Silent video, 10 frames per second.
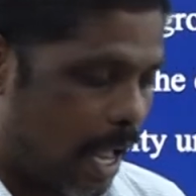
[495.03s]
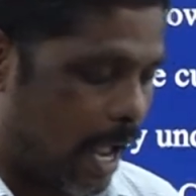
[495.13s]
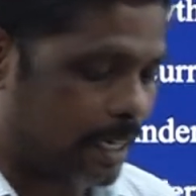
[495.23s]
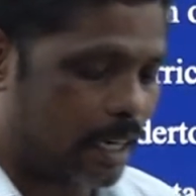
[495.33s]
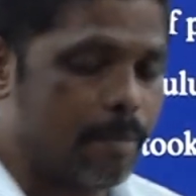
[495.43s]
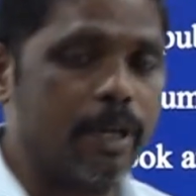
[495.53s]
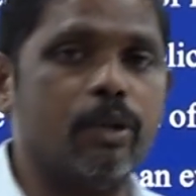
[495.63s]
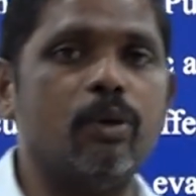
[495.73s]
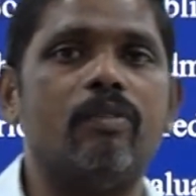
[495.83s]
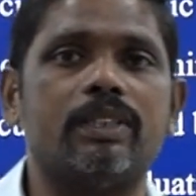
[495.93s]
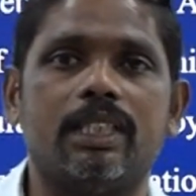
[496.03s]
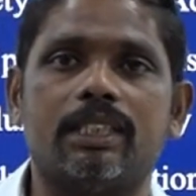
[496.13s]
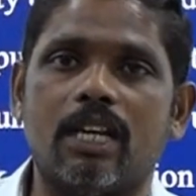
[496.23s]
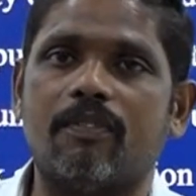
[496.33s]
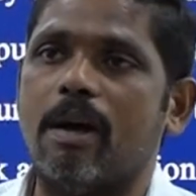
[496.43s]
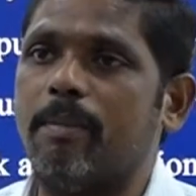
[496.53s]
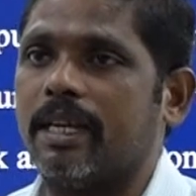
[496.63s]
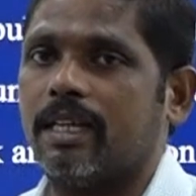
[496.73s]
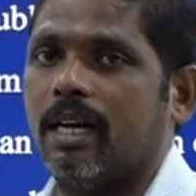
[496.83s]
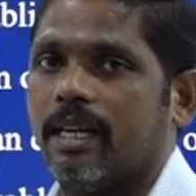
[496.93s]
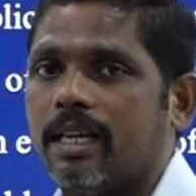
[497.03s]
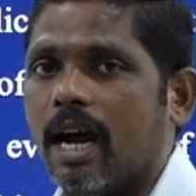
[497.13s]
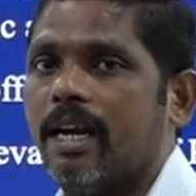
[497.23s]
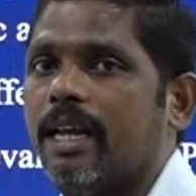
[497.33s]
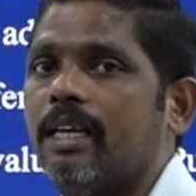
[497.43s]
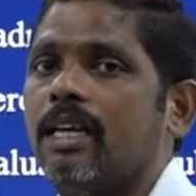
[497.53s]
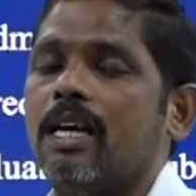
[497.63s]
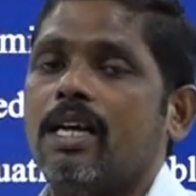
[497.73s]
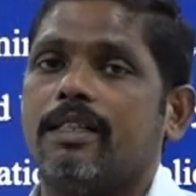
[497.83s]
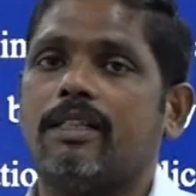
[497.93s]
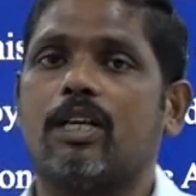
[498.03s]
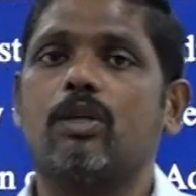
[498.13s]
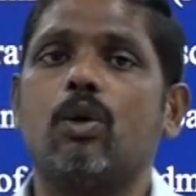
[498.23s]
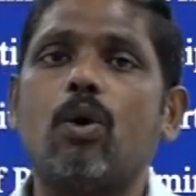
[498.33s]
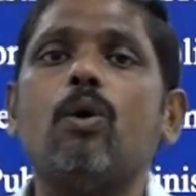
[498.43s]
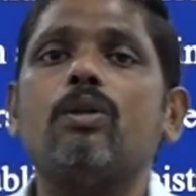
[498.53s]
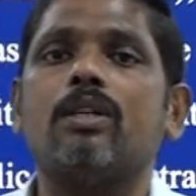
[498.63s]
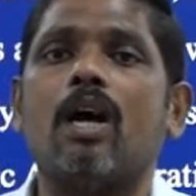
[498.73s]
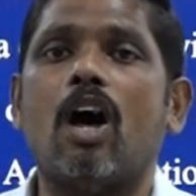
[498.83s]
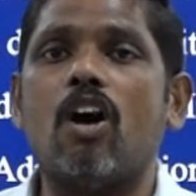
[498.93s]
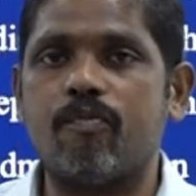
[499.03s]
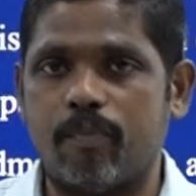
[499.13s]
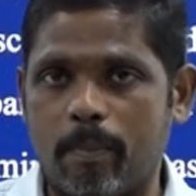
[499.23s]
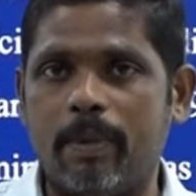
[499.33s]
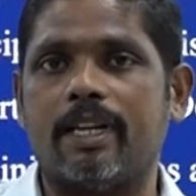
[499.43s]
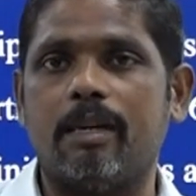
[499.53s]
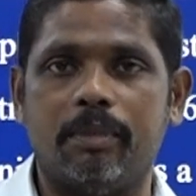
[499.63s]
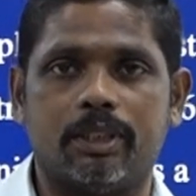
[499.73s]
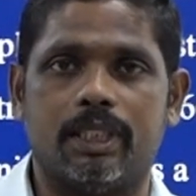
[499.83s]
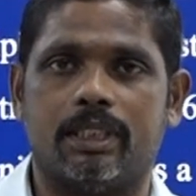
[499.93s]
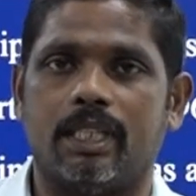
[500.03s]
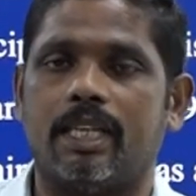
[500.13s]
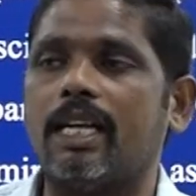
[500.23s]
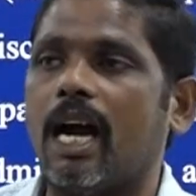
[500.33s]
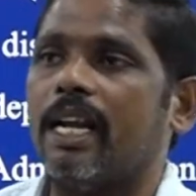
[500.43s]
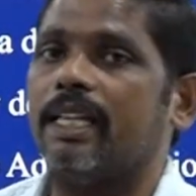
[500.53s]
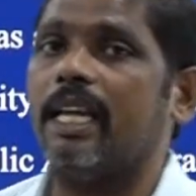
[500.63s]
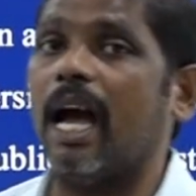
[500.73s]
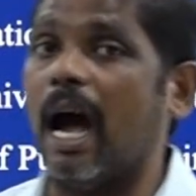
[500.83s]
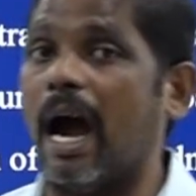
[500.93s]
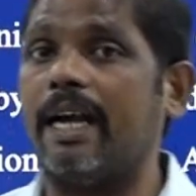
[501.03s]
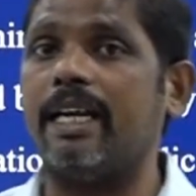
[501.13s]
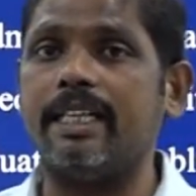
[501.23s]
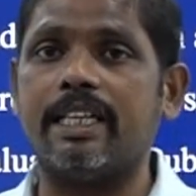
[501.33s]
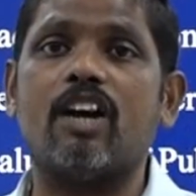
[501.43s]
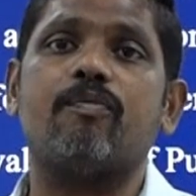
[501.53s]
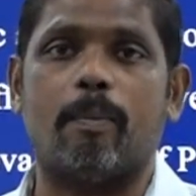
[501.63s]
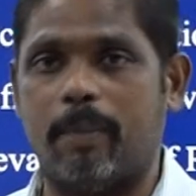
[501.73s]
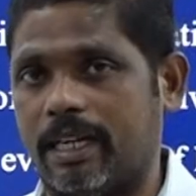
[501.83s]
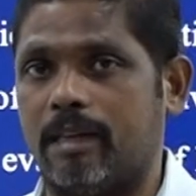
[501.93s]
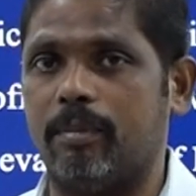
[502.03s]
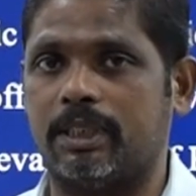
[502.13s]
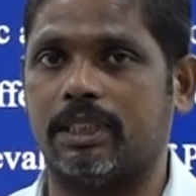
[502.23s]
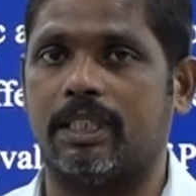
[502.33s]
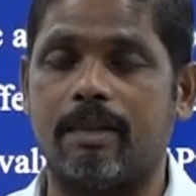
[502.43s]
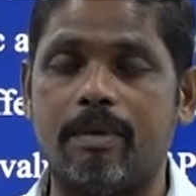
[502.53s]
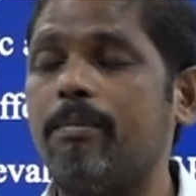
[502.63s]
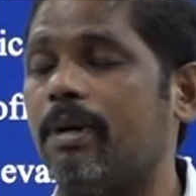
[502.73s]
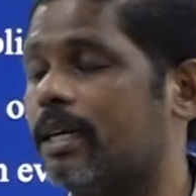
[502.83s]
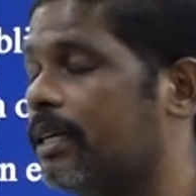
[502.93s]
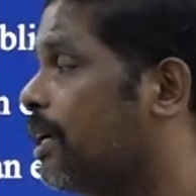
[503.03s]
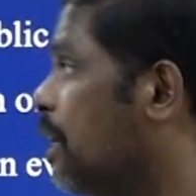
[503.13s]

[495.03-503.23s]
academic universities of America regarding the growth of public administration, regarding the identity of public administration. Remember,